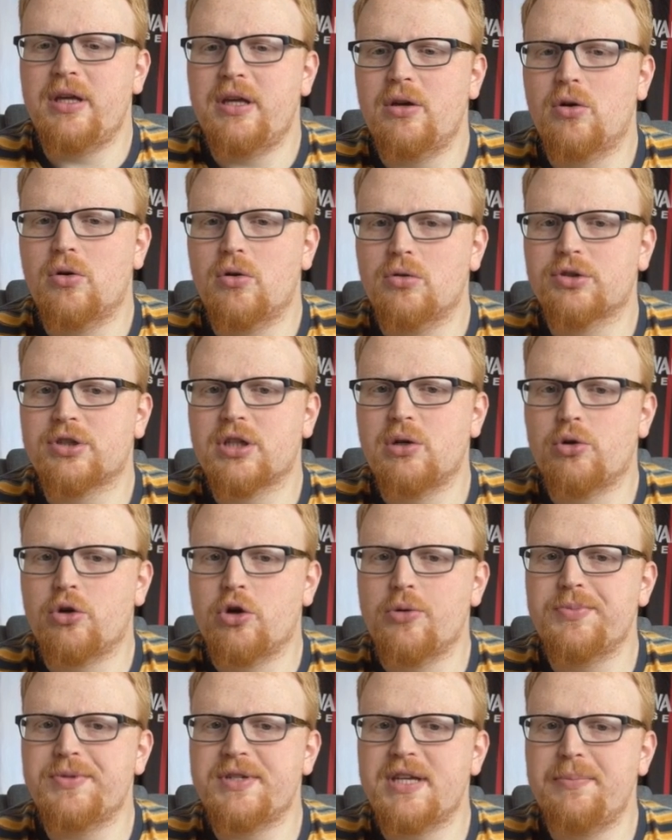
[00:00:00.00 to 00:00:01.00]
also
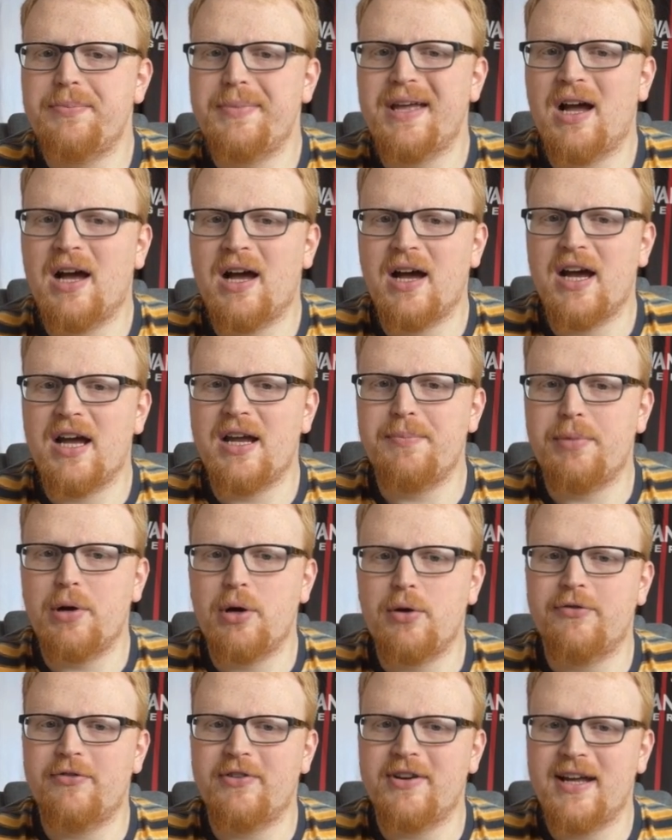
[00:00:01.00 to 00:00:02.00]
comes in behind
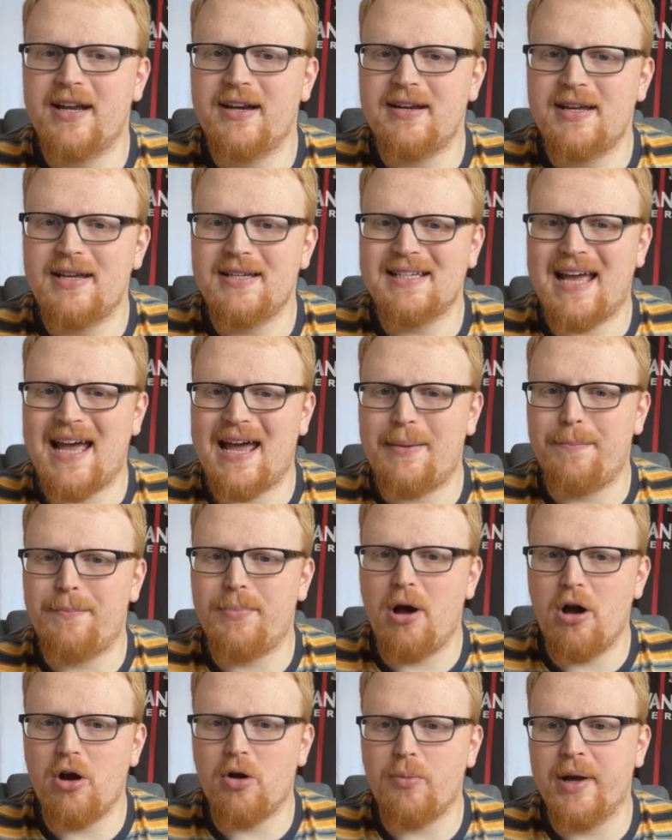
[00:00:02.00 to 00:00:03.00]
both Fernandes and
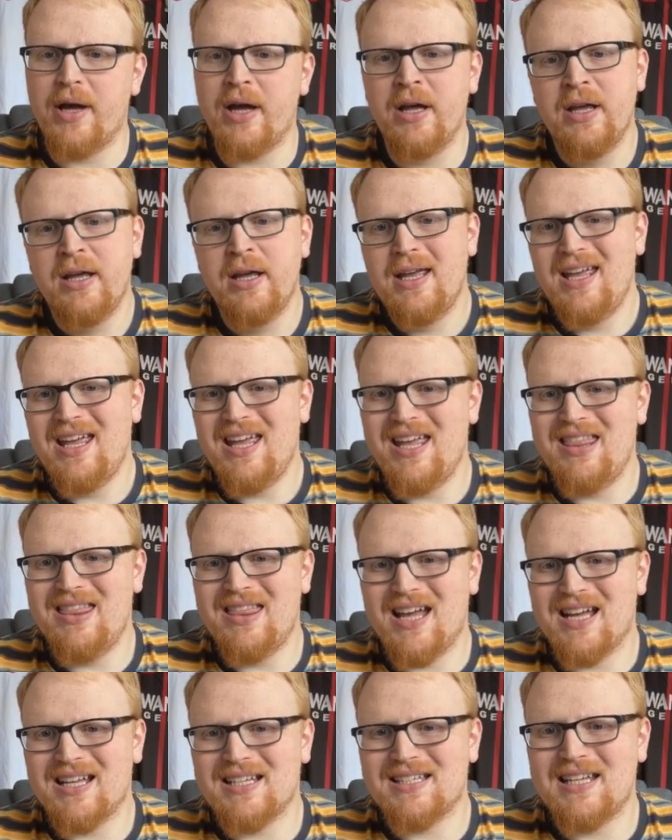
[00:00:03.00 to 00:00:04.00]
Pogba in
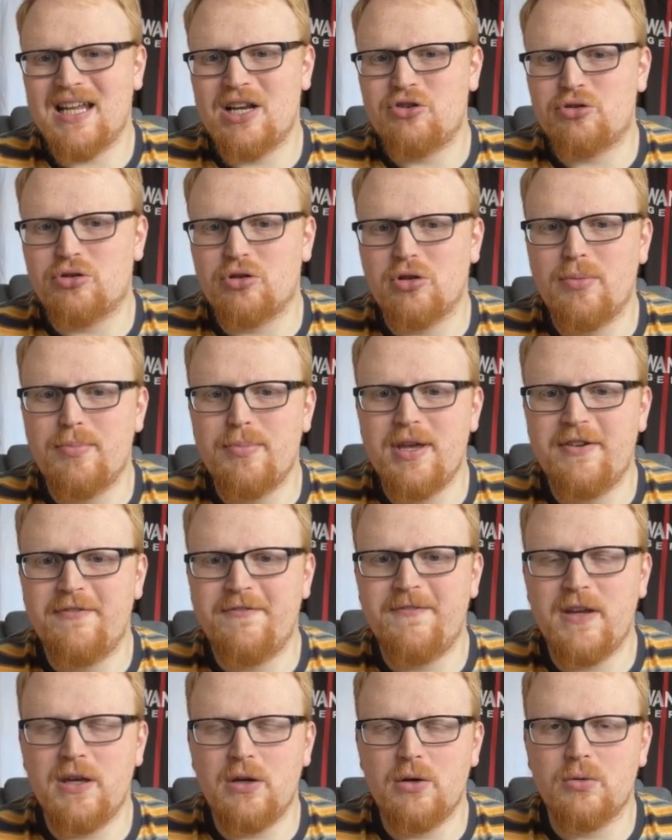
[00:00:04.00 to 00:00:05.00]
that central
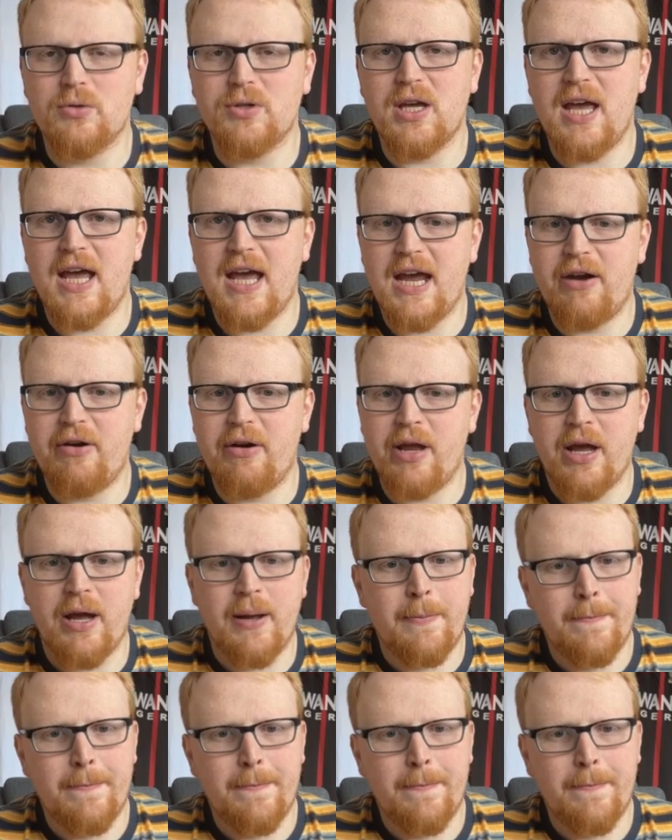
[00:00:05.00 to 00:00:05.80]
midfield area.